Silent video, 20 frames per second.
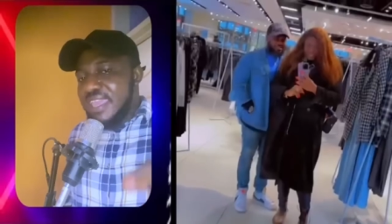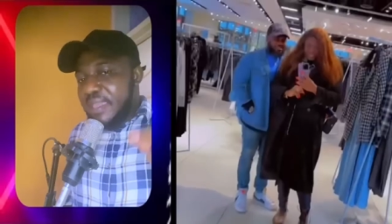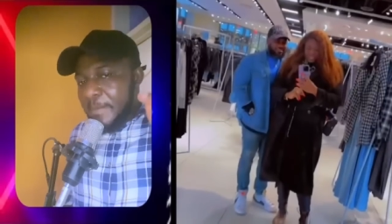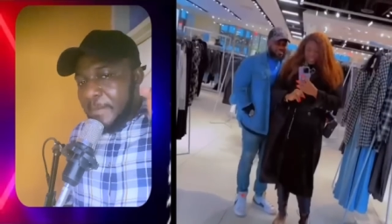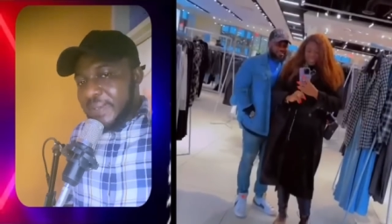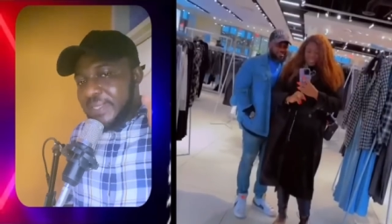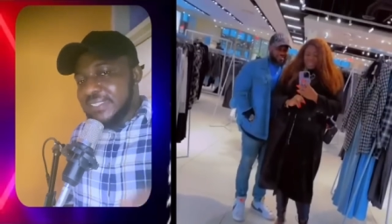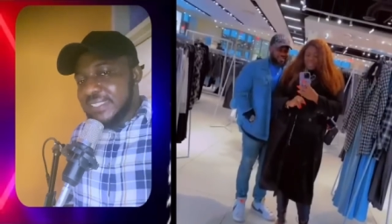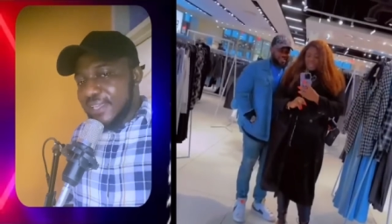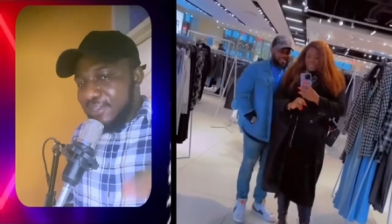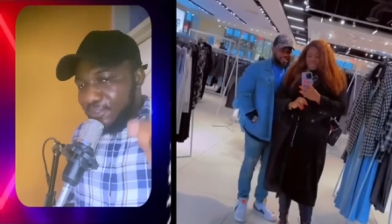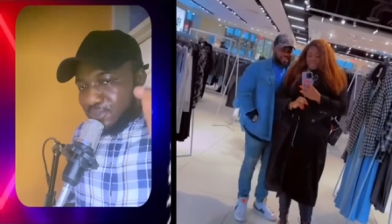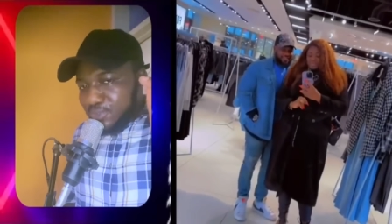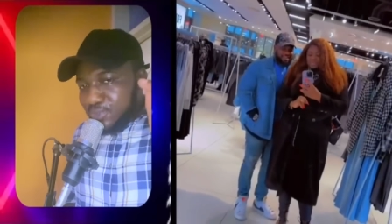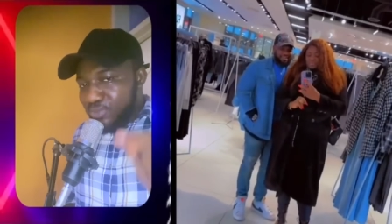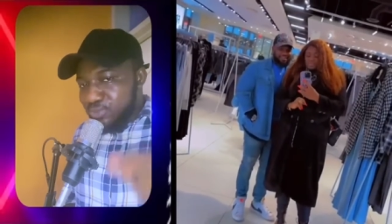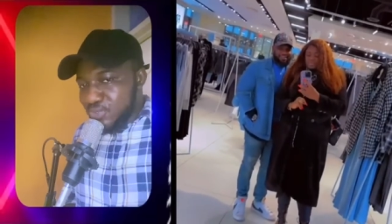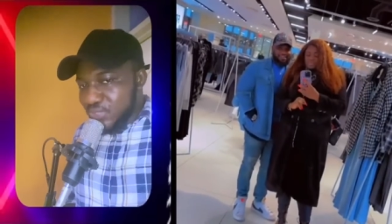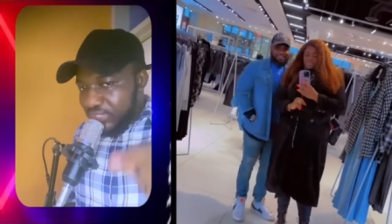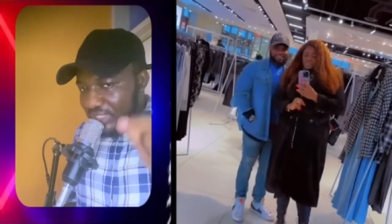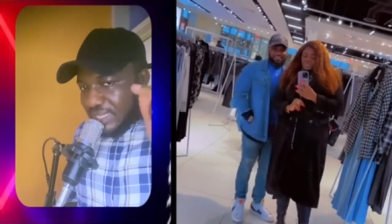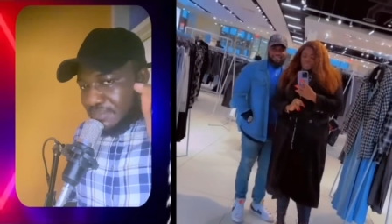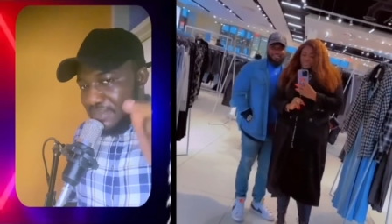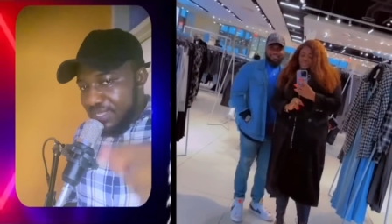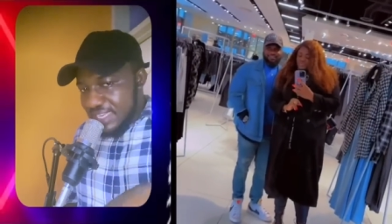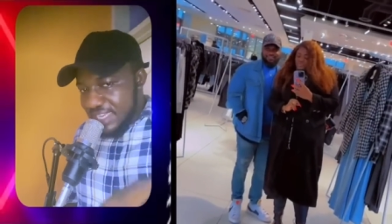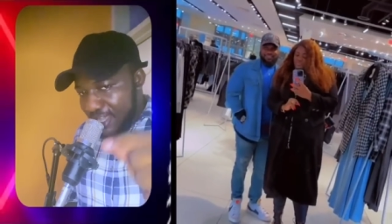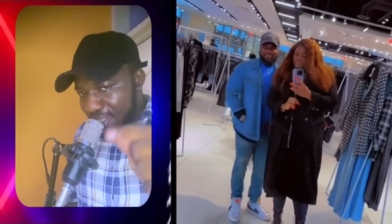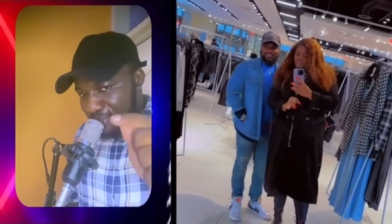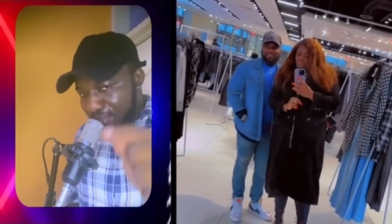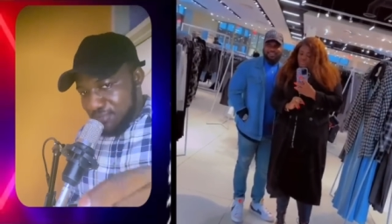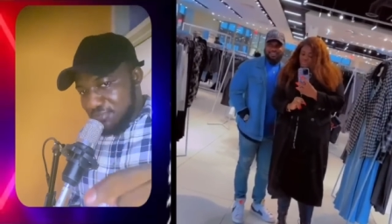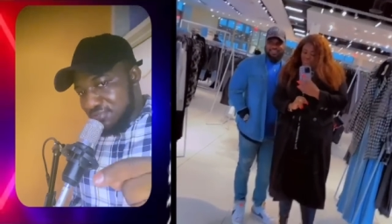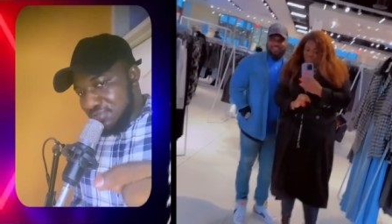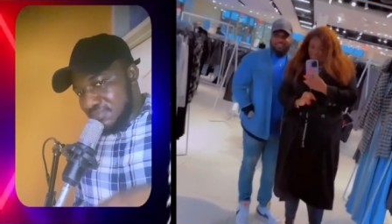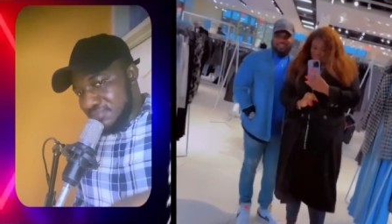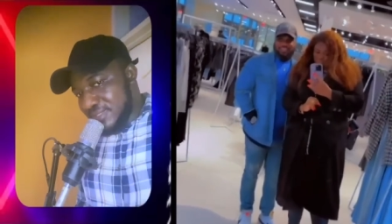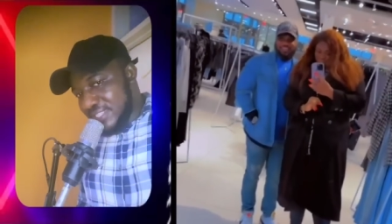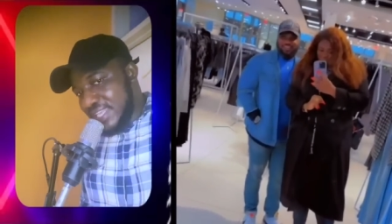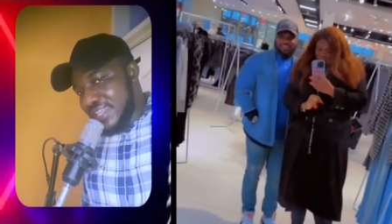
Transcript: air picture to social media soon.